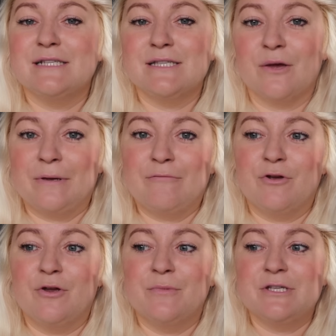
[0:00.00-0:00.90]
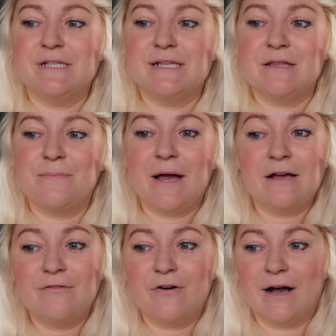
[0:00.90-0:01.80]
sewing room, which is at the back
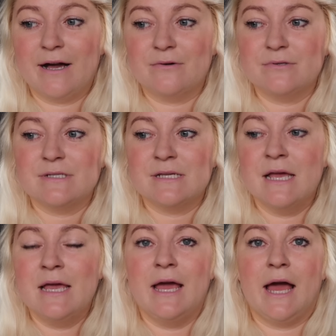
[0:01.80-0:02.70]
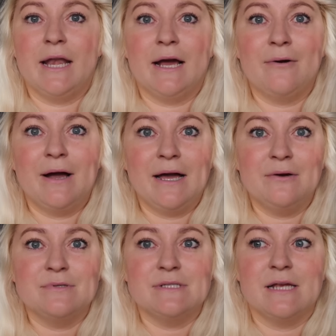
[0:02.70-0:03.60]
of our house, and our
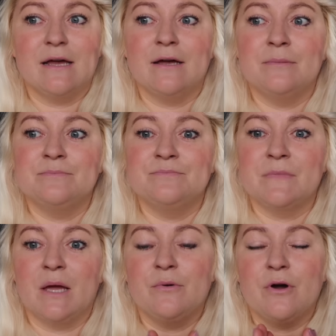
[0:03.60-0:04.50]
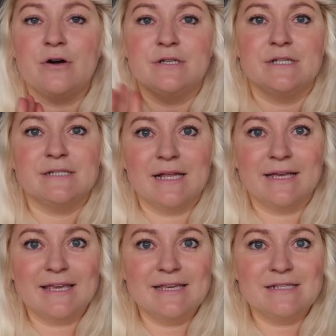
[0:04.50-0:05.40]
house, our garden is like
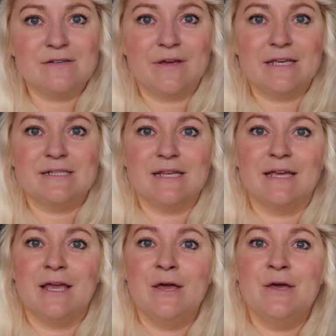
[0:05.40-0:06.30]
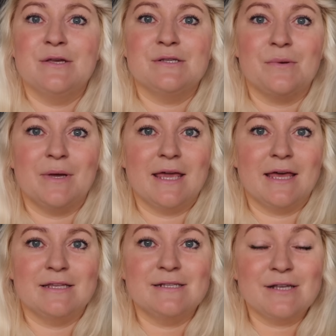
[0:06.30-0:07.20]
east facing, so I
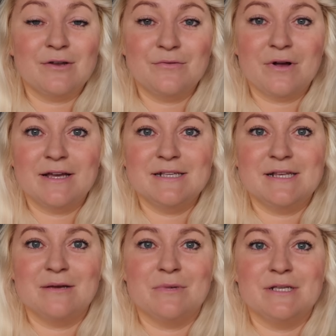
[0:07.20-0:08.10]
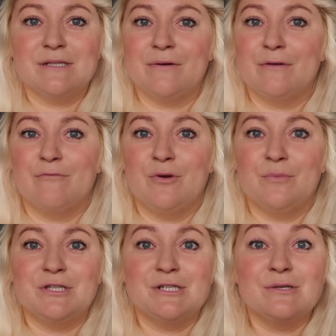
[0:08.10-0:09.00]
get the sunrise in my sewing room,
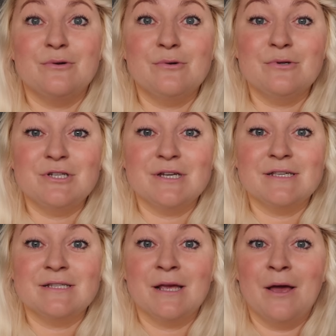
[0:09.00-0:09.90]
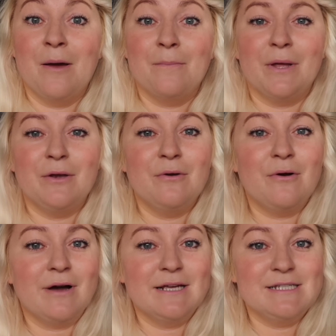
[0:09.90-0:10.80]
which is gorgeous but
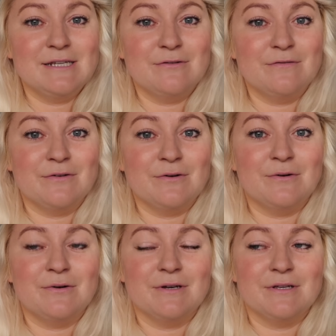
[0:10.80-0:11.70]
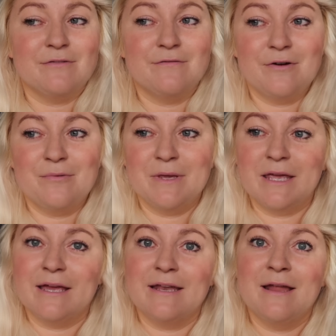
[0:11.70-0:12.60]
not ideal for filming
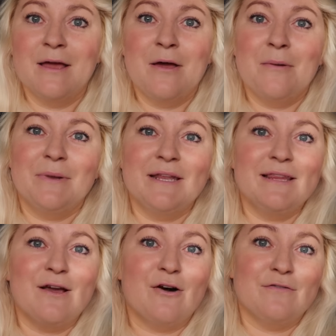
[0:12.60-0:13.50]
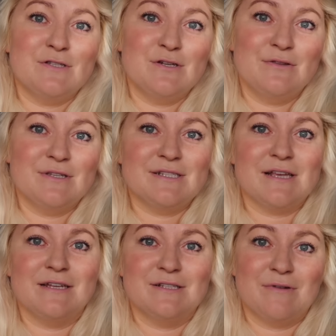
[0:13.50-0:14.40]
in. But in the afternoon the
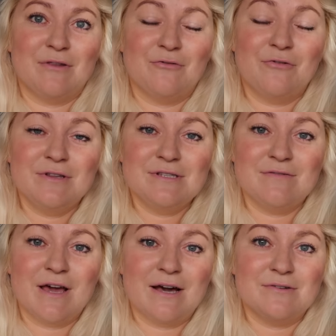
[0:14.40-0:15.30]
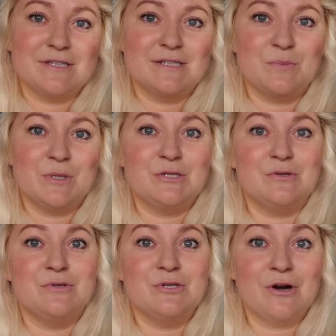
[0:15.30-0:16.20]
sun is around the front of the house and it's a bit too
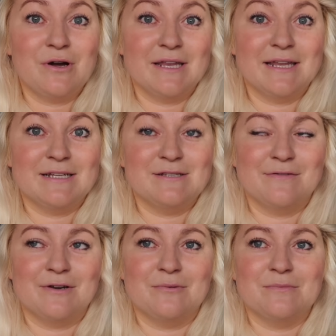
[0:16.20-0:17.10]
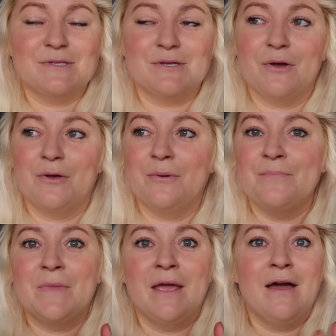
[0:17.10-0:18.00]
dark in here to film, so
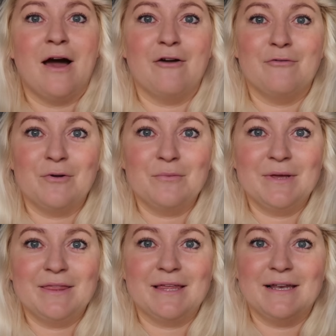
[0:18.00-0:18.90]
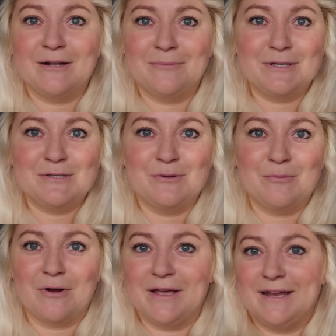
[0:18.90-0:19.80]
I've gone with a little bit too
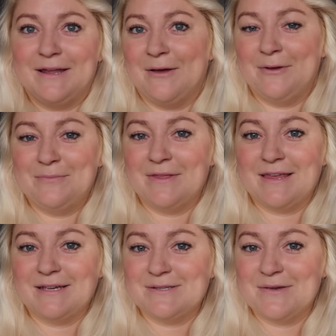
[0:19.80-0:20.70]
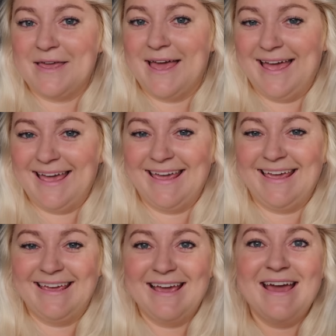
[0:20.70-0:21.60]
bright, and I hope that that's
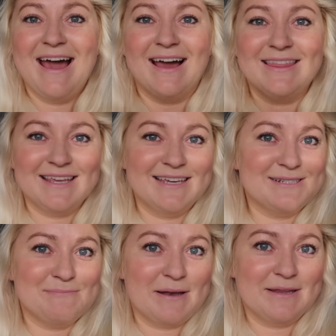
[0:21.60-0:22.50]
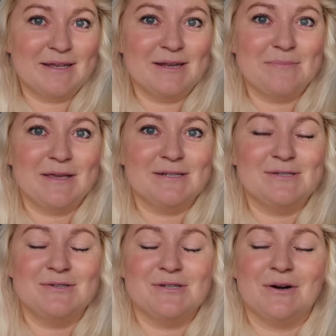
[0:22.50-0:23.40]
okay. I think it's better than it being
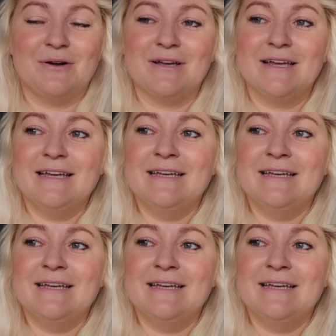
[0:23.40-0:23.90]
too dark.